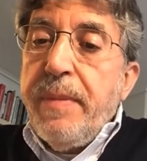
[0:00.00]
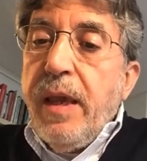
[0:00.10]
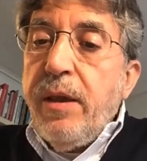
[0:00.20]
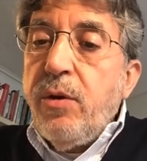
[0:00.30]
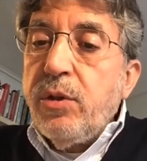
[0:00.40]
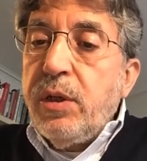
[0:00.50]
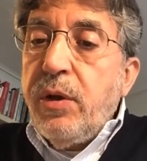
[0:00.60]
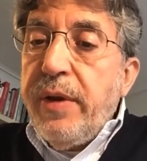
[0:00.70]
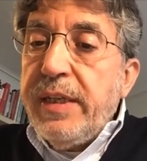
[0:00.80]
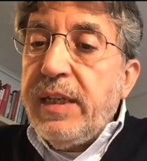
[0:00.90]
use
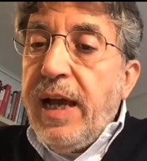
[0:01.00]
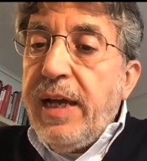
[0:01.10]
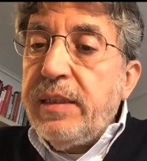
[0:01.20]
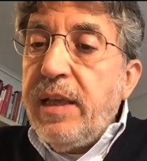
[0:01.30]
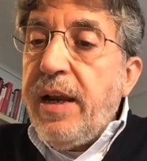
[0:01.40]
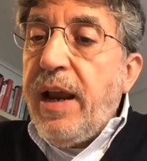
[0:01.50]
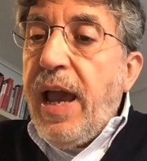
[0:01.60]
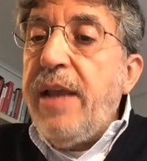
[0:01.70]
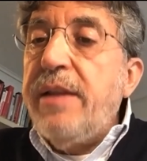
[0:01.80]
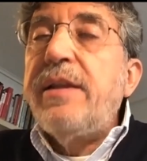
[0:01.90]
Greece as their
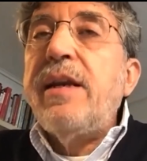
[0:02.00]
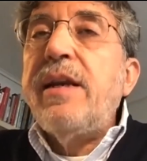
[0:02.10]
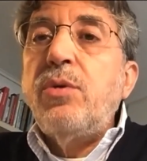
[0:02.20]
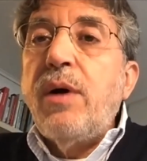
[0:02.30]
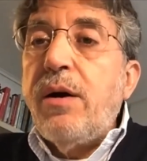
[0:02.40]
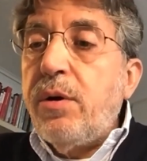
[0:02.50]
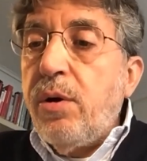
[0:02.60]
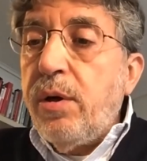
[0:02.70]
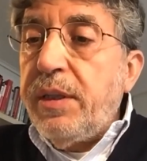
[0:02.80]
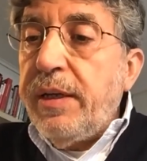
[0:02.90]
entrance to our
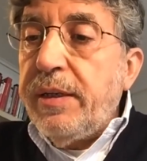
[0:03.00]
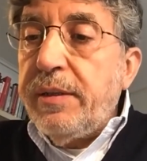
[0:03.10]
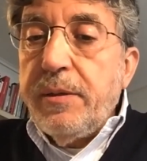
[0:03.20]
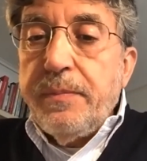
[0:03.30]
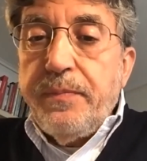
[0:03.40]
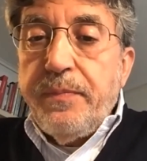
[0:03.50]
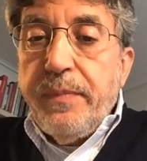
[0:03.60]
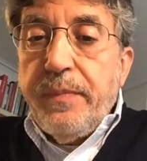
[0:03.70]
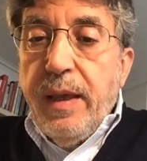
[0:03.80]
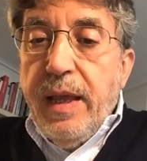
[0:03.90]
continent.
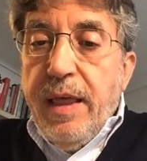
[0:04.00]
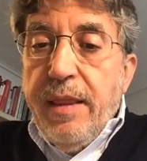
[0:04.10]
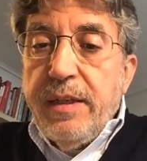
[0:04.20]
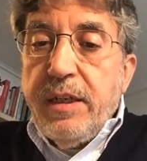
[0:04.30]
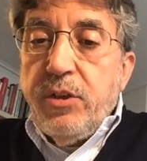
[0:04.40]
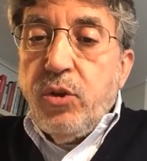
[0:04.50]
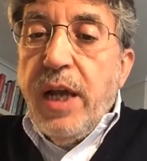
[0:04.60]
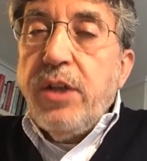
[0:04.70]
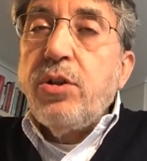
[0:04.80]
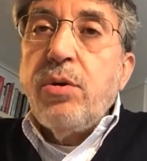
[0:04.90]
The
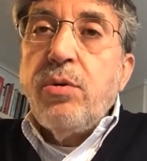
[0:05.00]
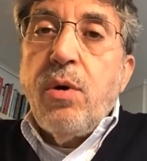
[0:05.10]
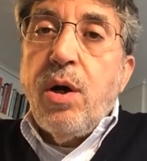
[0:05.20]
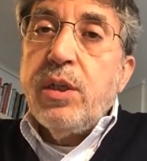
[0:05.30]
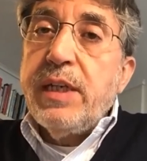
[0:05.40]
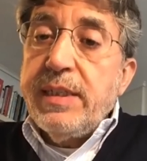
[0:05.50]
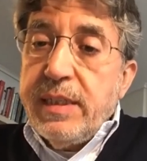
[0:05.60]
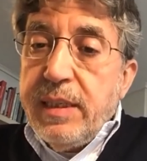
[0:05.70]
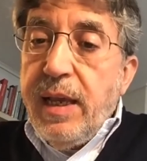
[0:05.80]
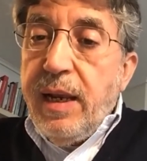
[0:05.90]
situation was and
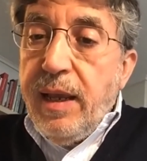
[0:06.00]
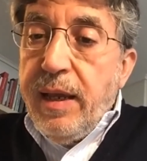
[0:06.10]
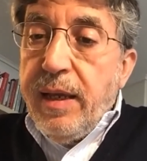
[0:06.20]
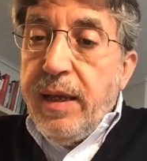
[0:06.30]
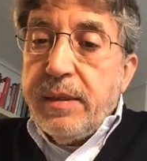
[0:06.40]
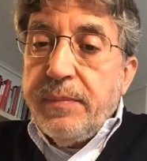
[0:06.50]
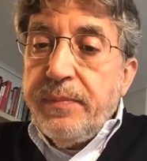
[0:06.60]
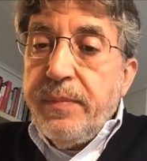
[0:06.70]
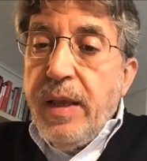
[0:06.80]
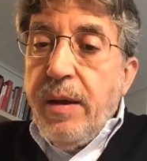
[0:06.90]
still is
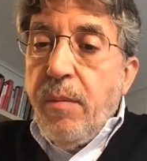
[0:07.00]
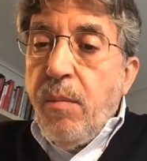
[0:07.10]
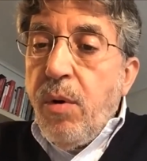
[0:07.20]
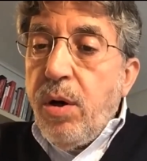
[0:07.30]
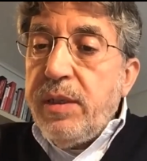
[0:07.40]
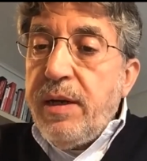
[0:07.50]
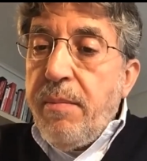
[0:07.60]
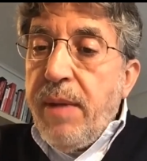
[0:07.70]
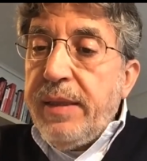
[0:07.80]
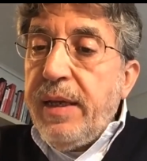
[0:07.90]
more
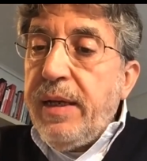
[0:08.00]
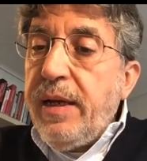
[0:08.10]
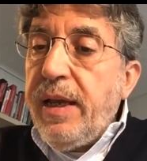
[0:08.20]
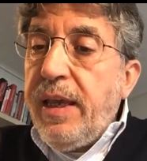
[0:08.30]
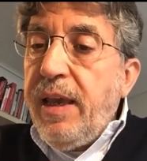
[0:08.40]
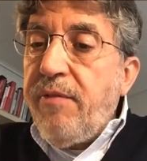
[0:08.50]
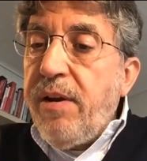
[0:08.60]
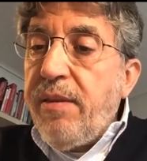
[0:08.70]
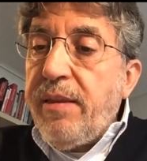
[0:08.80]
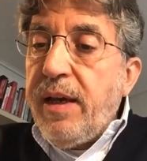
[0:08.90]
dramatic
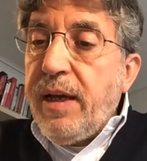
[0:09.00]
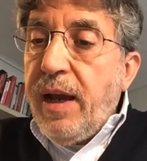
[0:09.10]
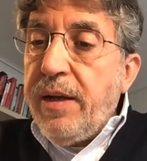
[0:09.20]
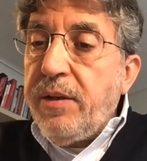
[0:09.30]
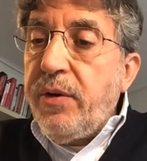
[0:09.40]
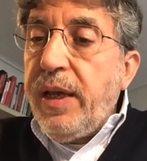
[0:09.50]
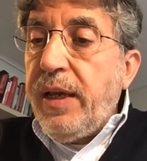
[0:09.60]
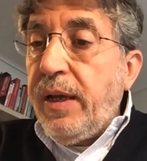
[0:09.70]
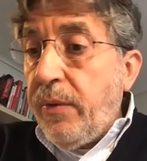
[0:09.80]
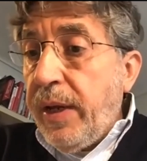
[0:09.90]
given that the
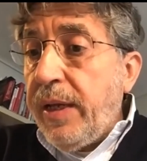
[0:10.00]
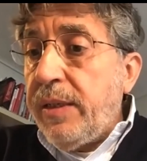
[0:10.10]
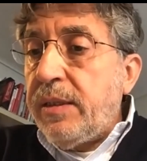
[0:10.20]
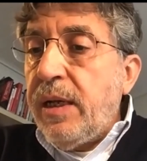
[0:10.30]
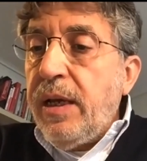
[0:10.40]
country, Greece,